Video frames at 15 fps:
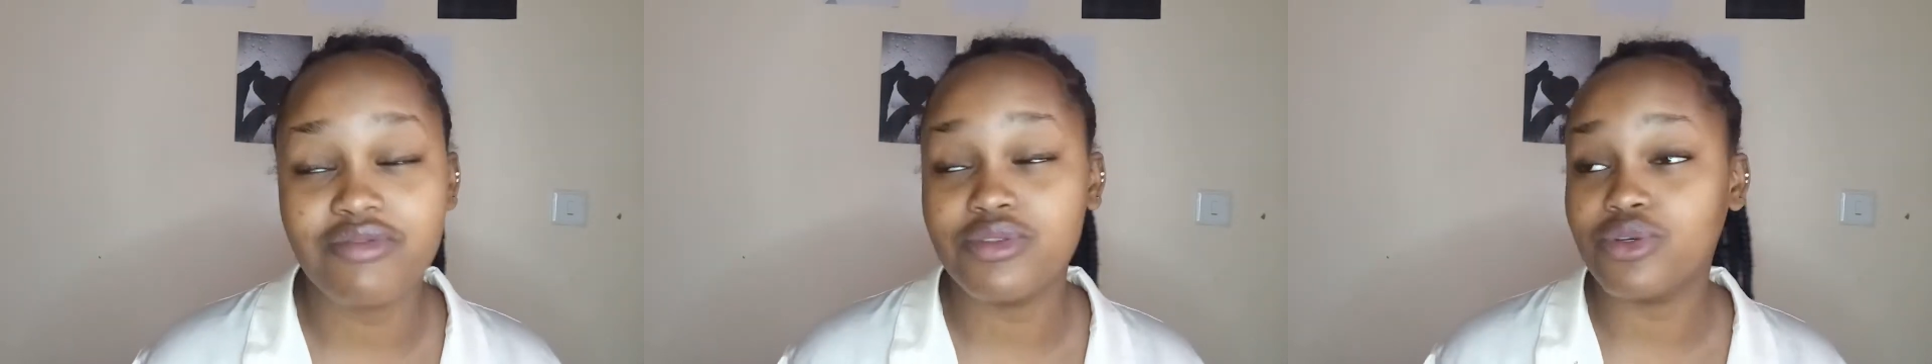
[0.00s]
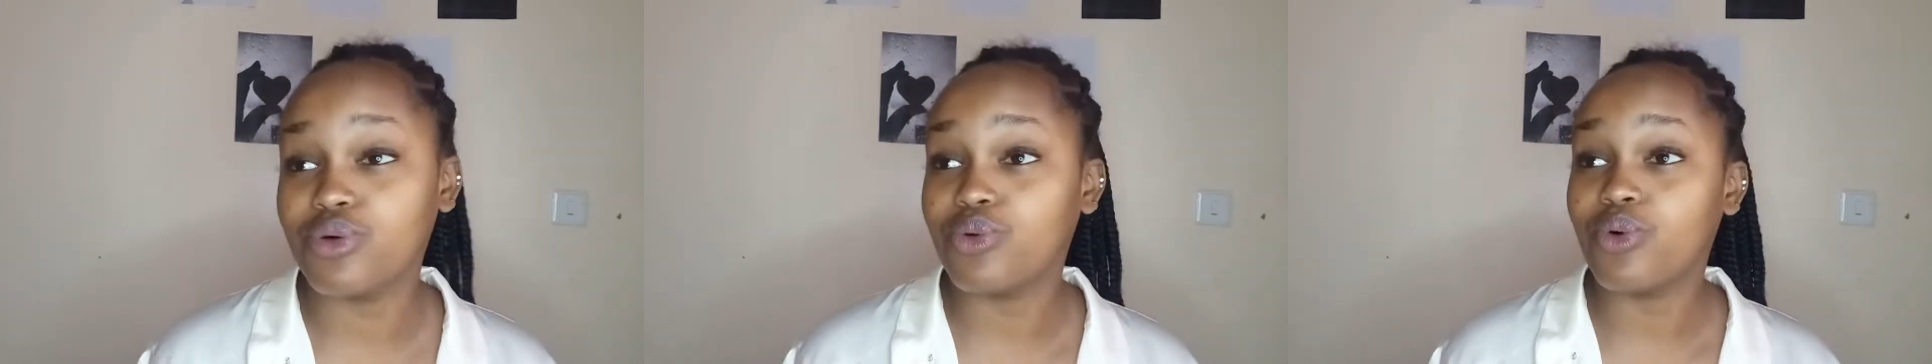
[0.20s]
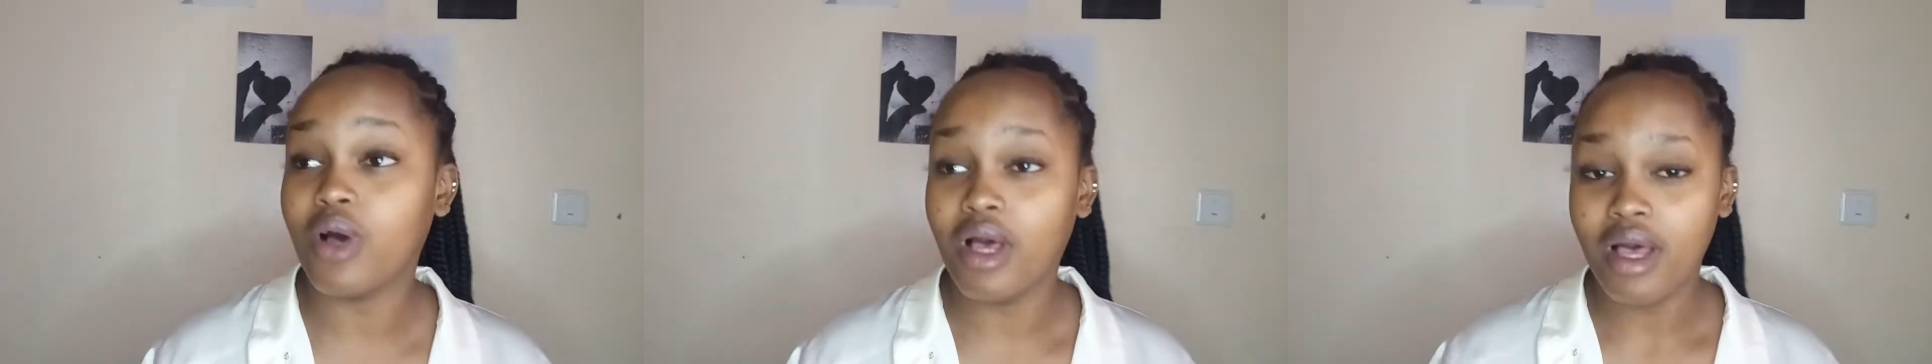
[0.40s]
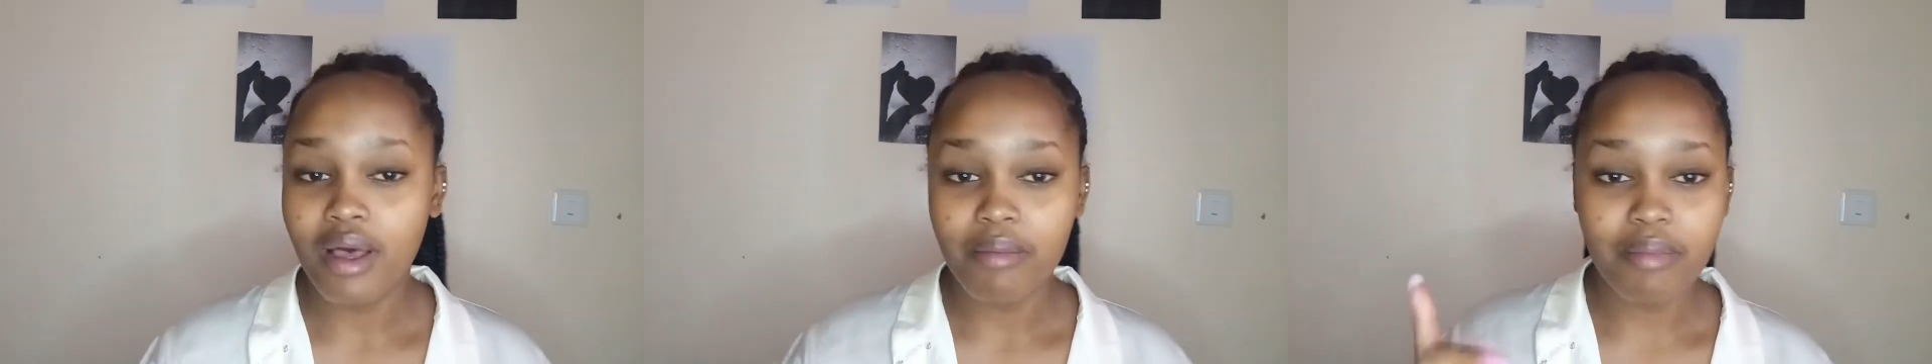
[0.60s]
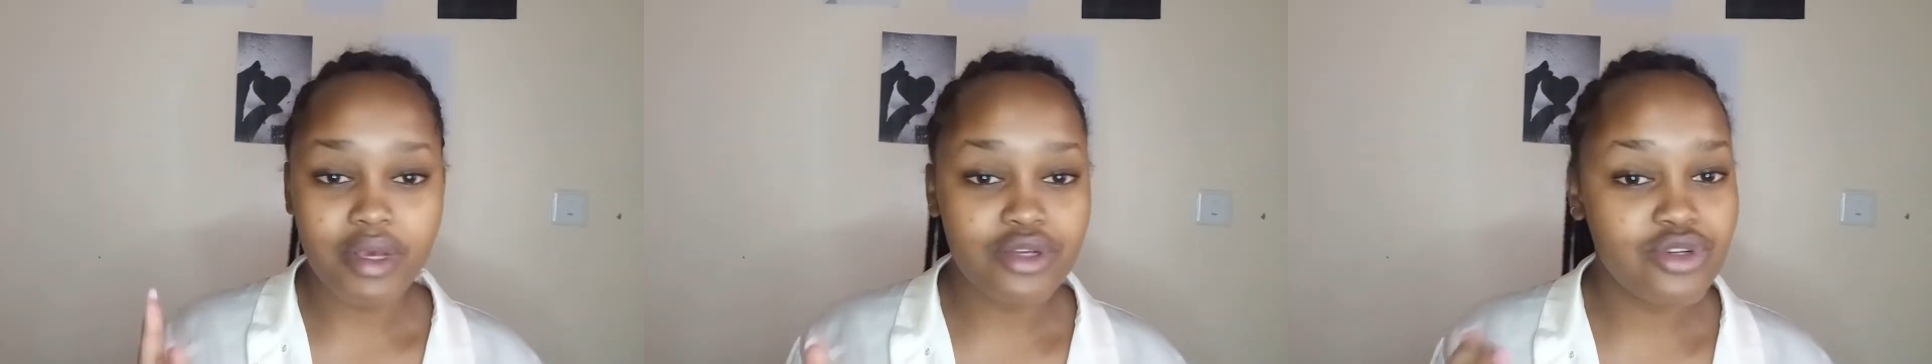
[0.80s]
So
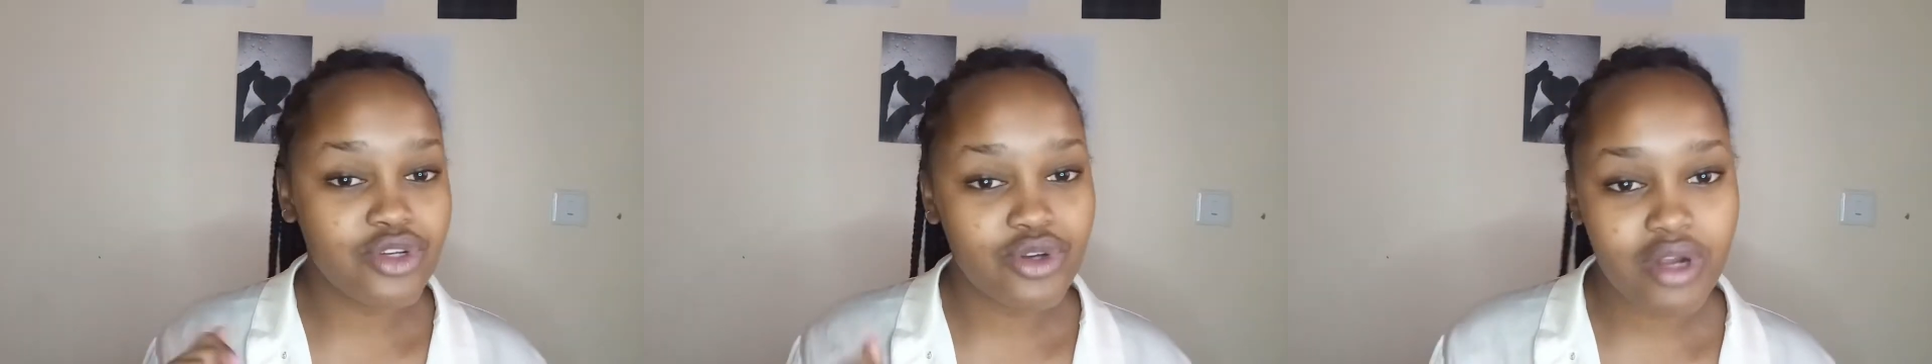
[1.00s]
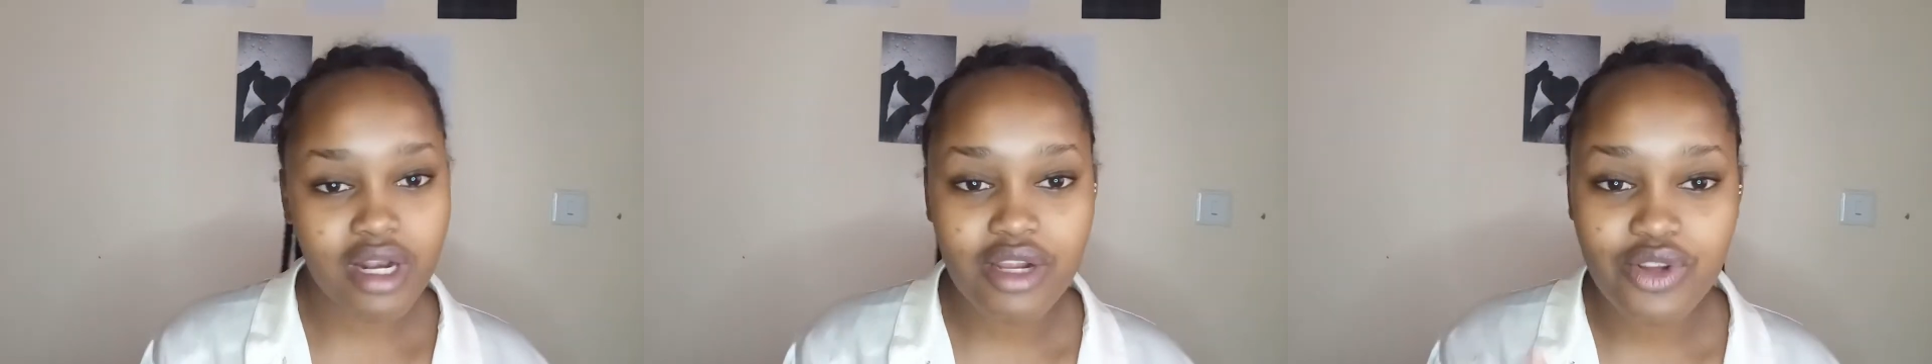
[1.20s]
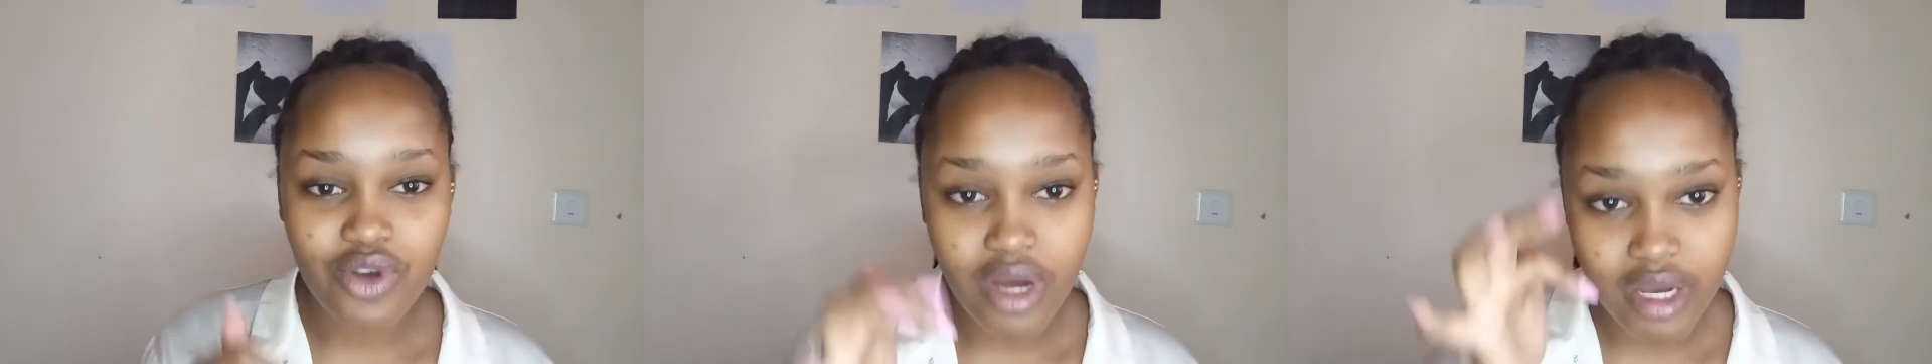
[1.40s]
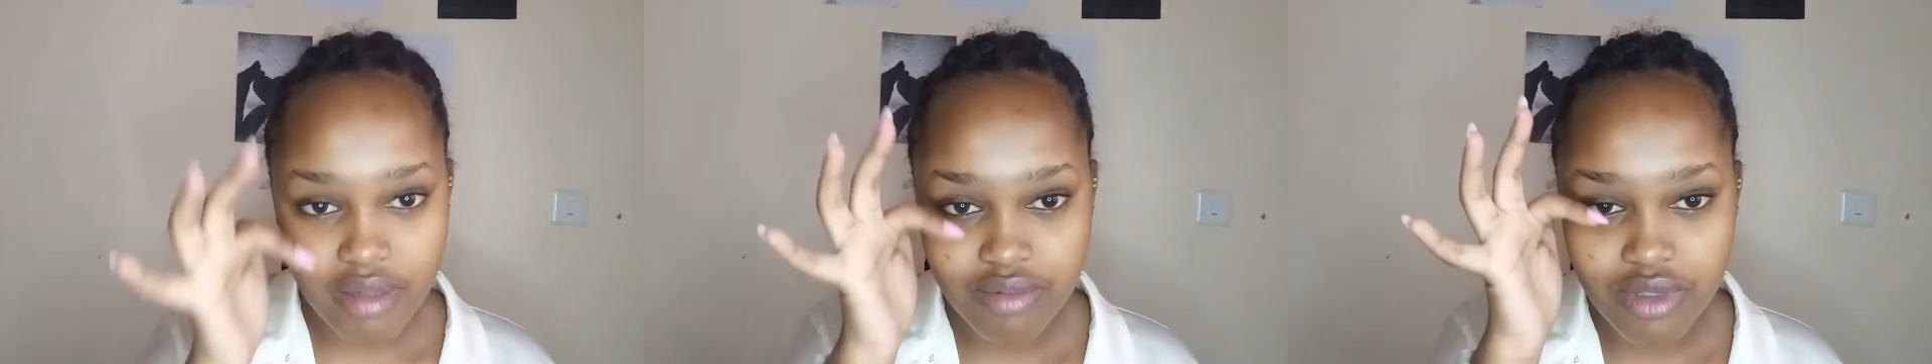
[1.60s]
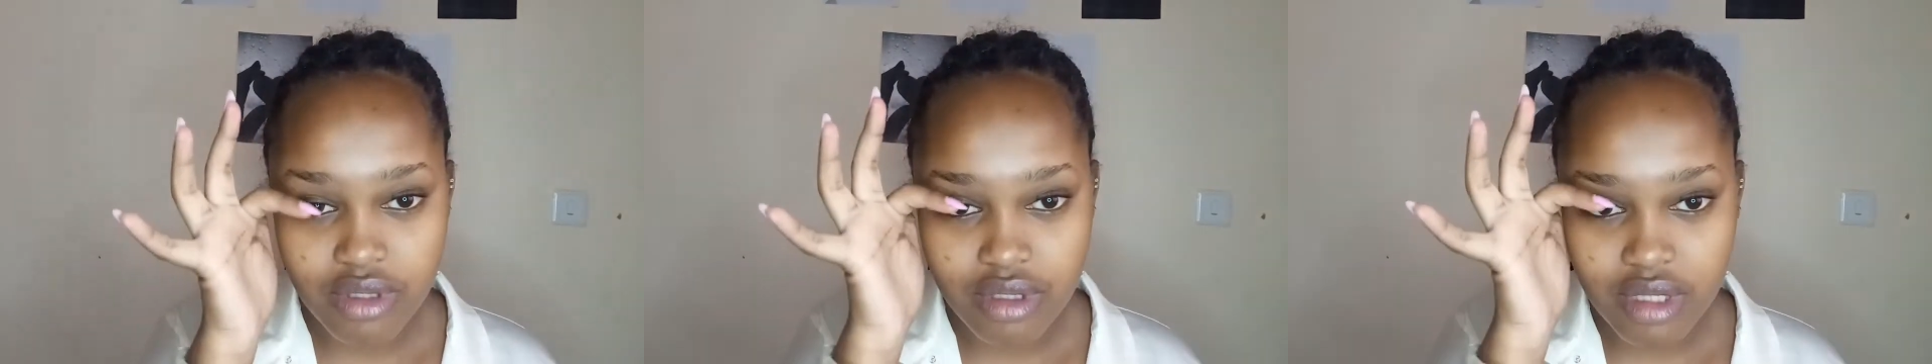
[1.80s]
make sure you clean your
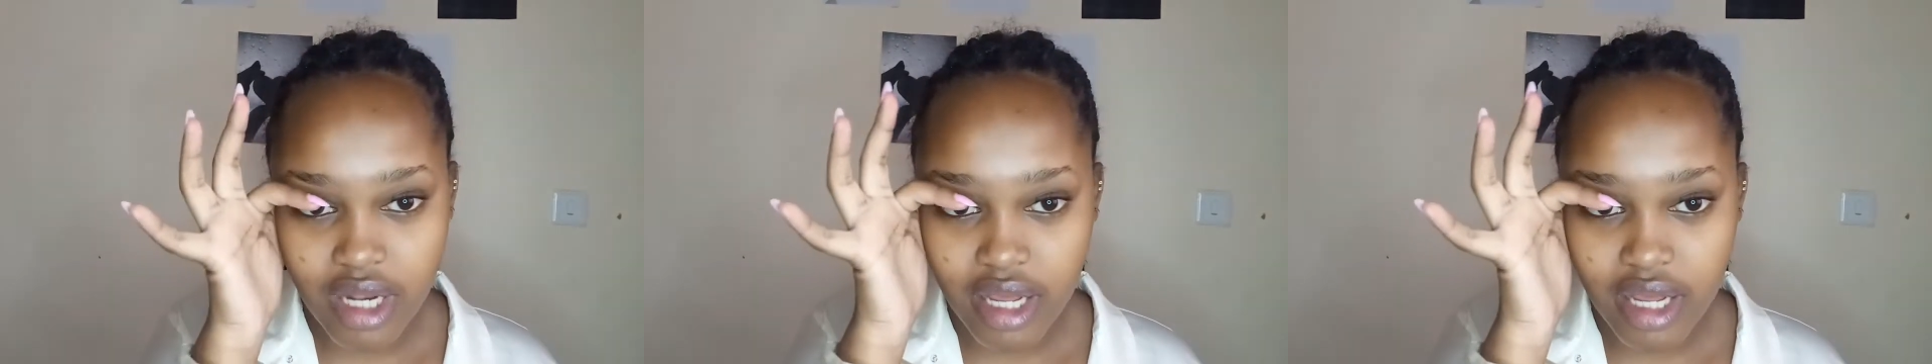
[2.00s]
eyebrows.